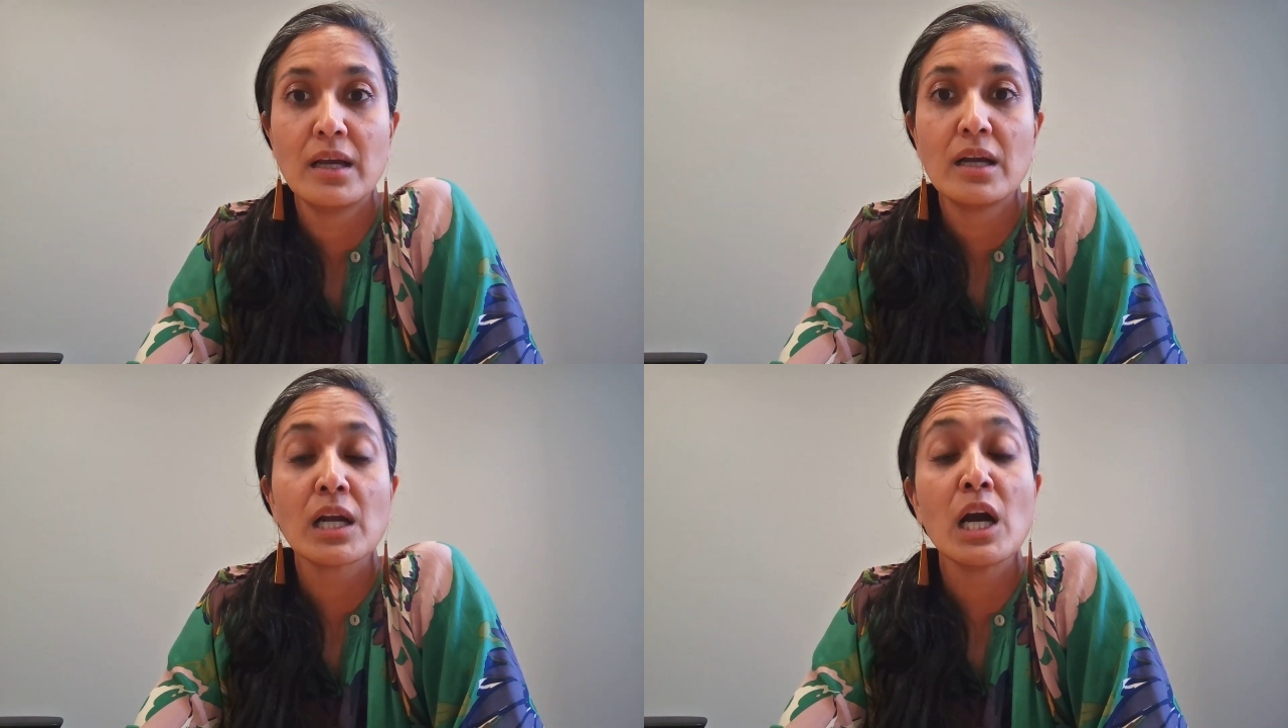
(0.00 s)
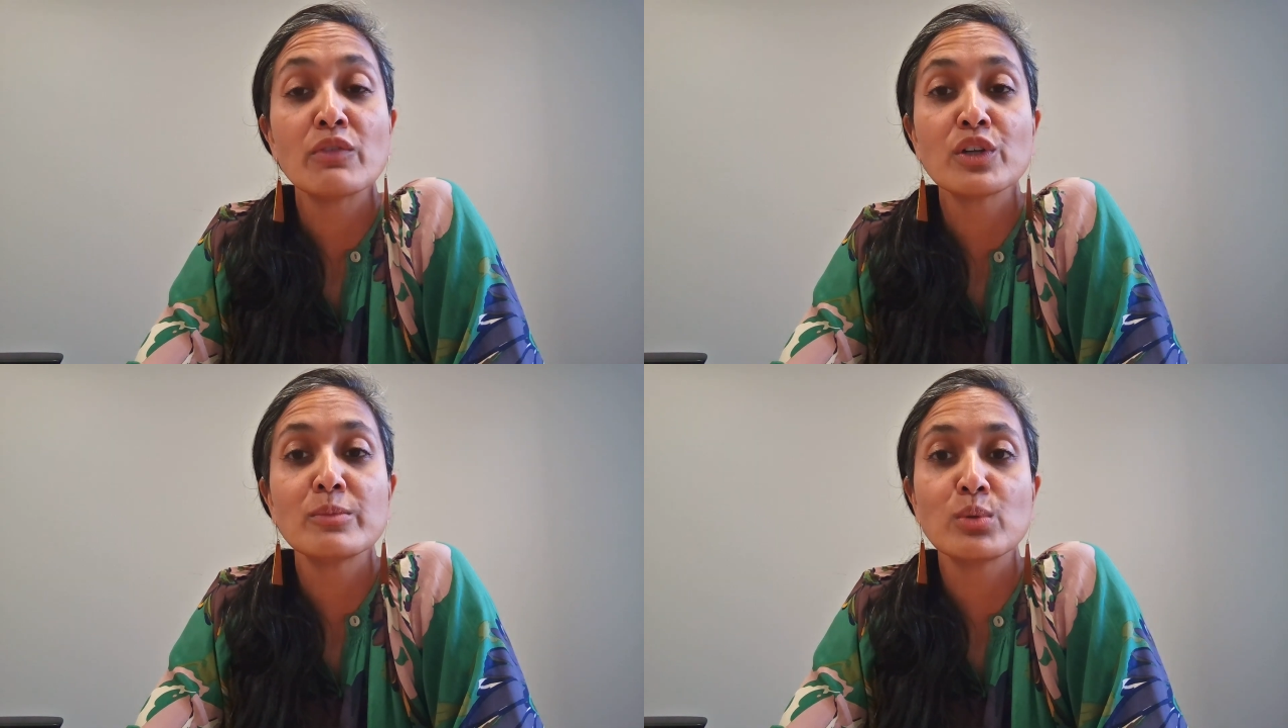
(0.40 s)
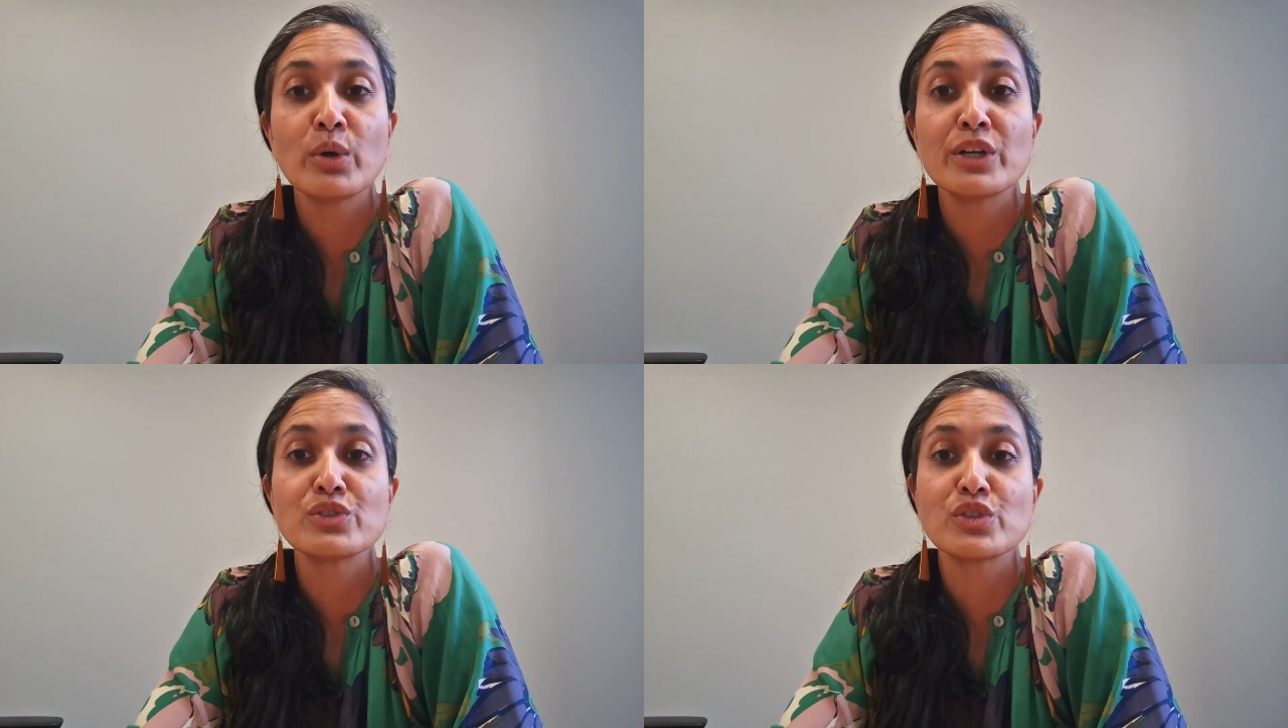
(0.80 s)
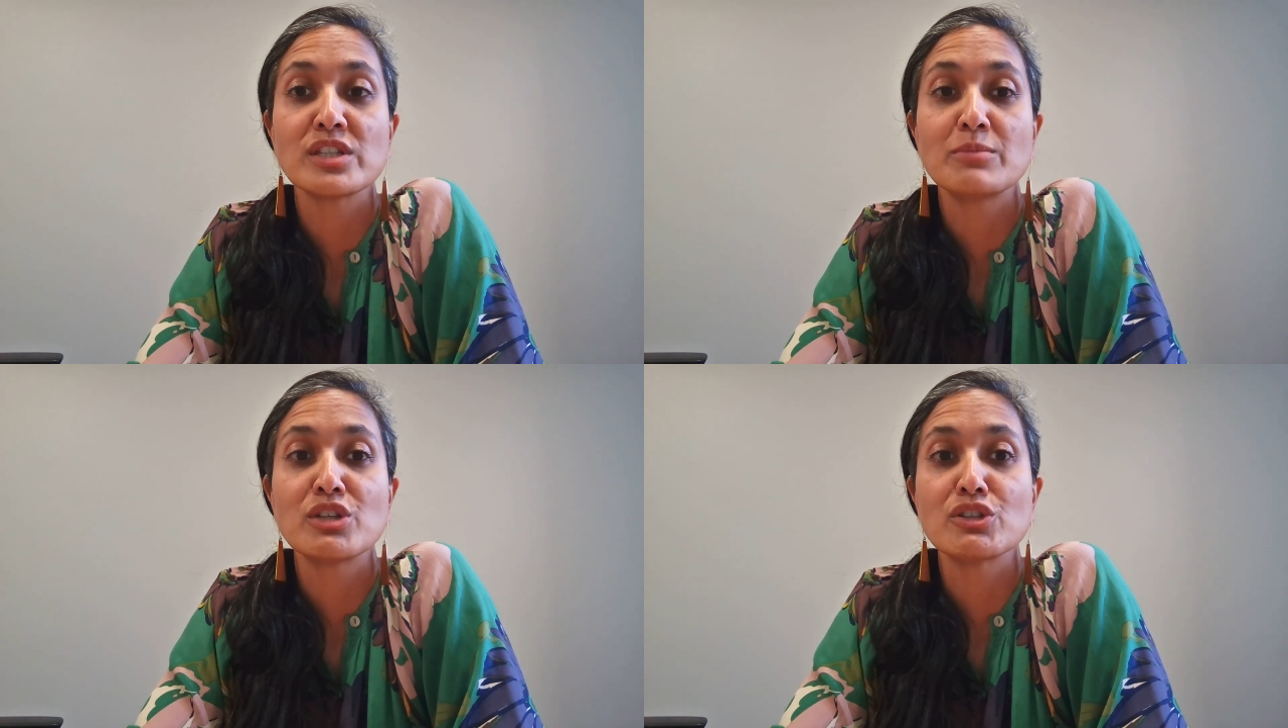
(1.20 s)
Covered employers are
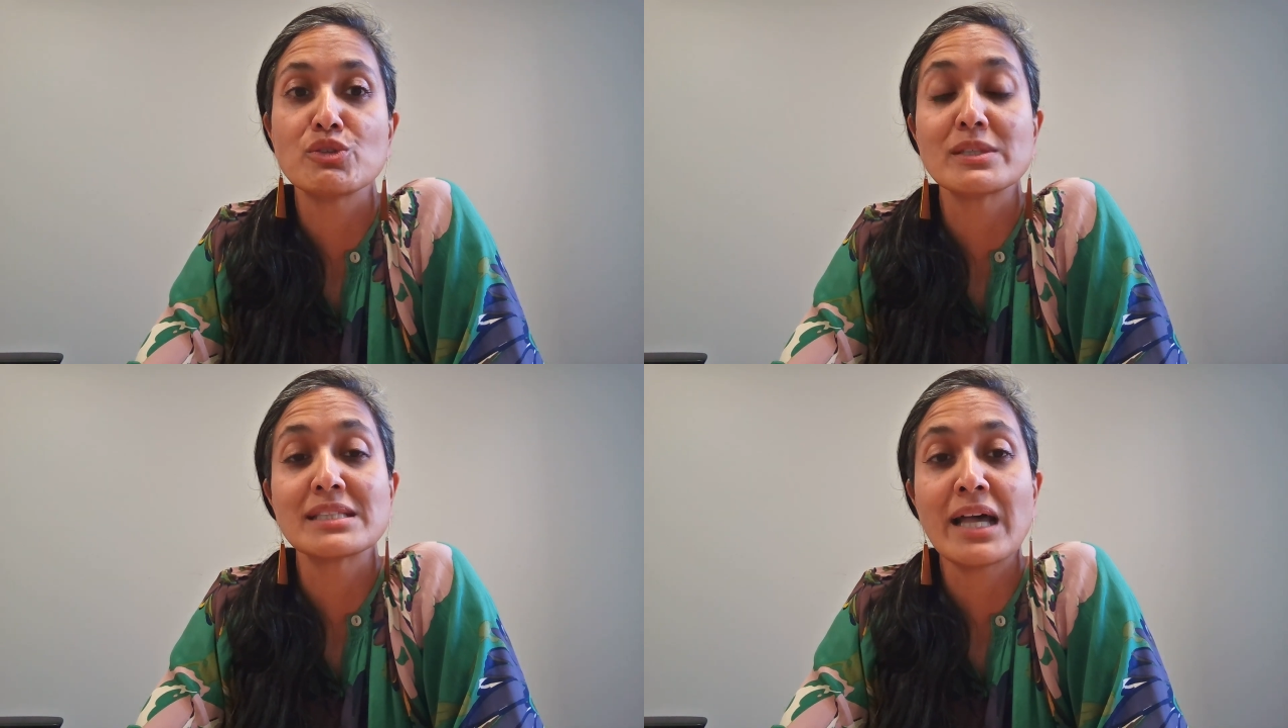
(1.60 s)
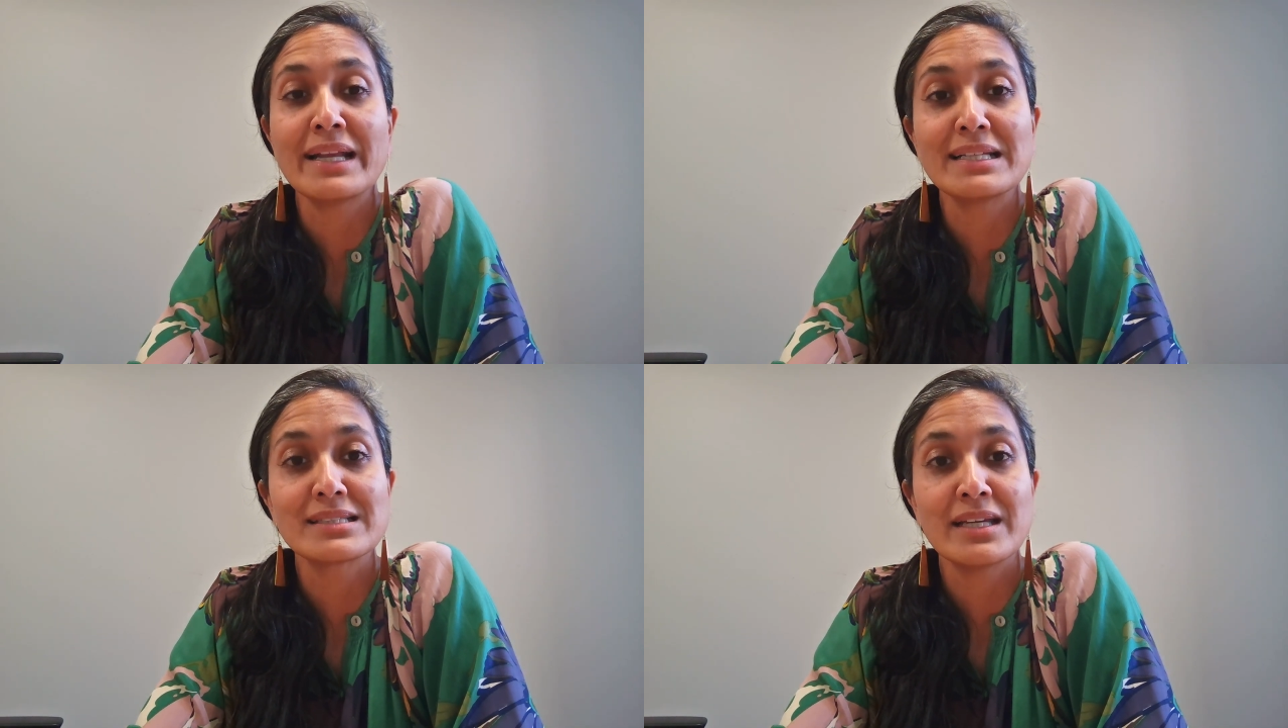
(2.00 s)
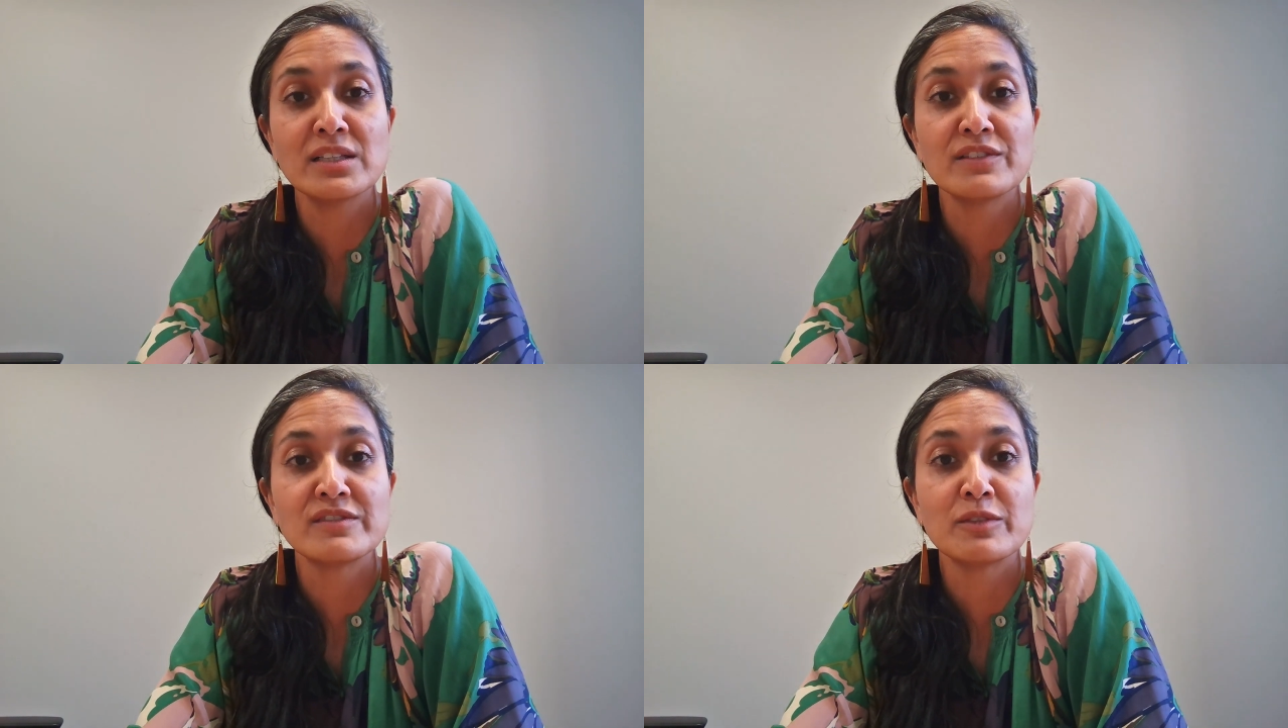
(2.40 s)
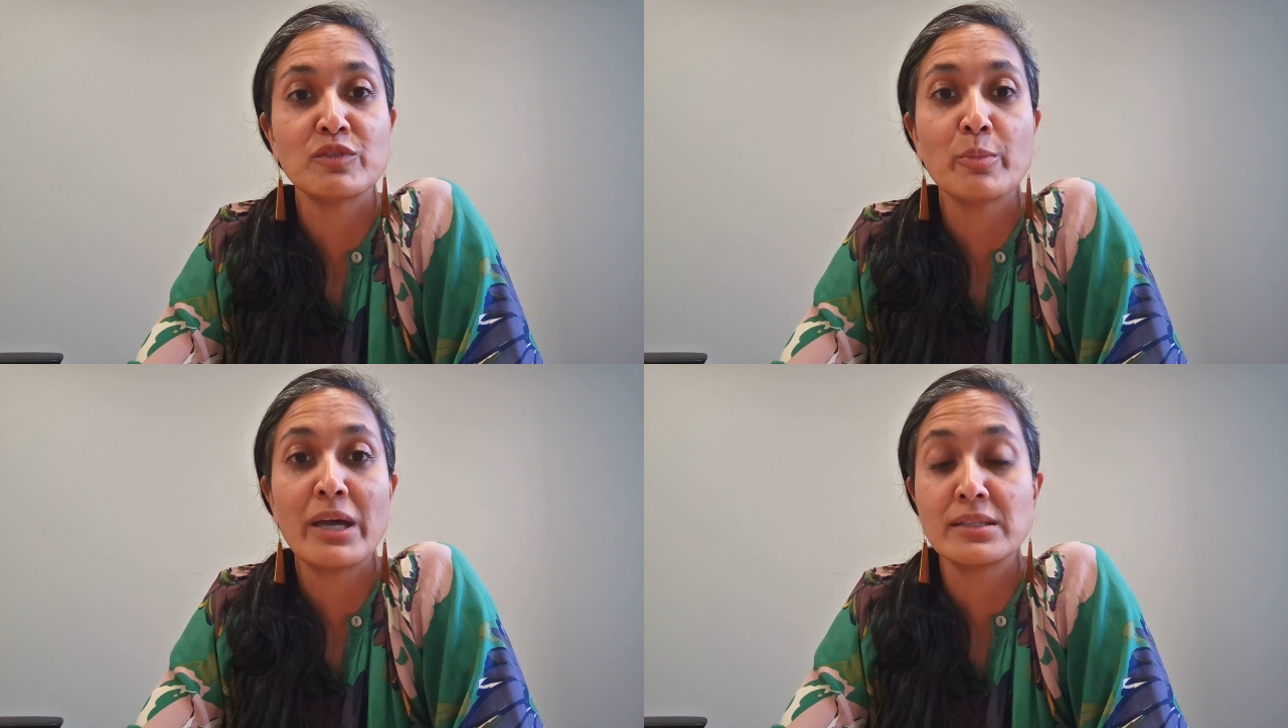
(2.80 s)
subject to a sliding scale of
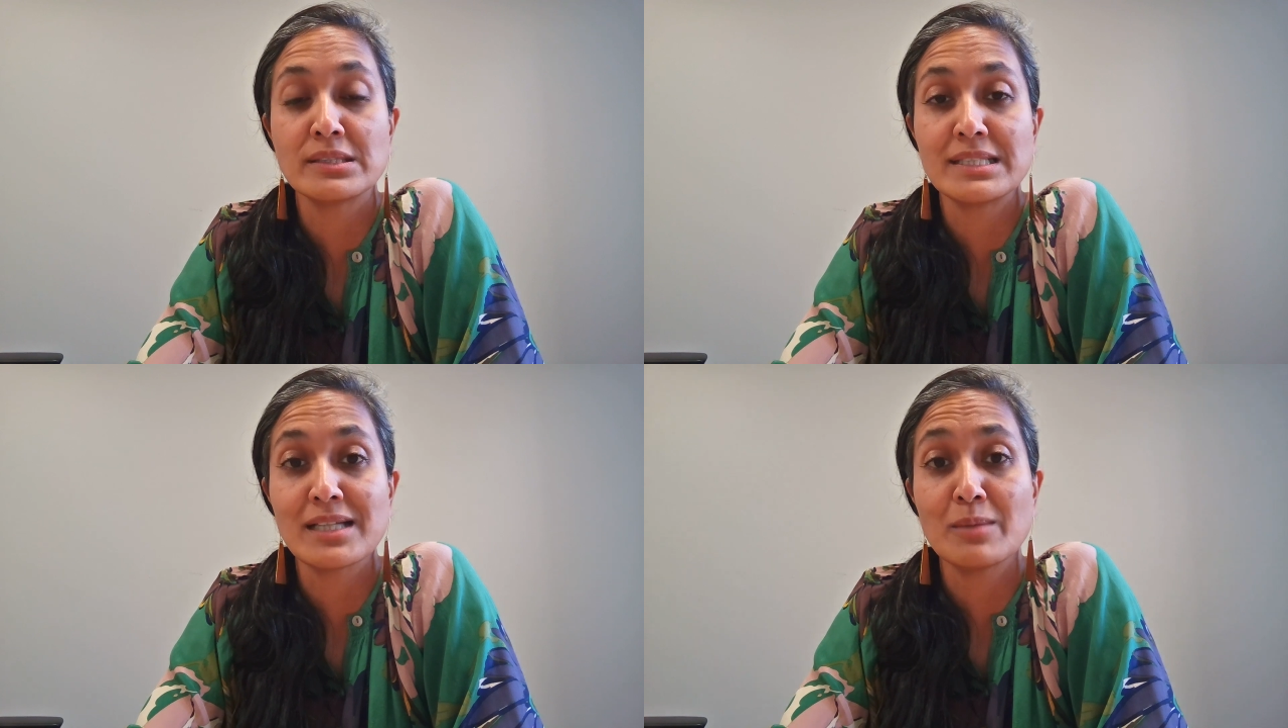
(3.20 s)
civil penalties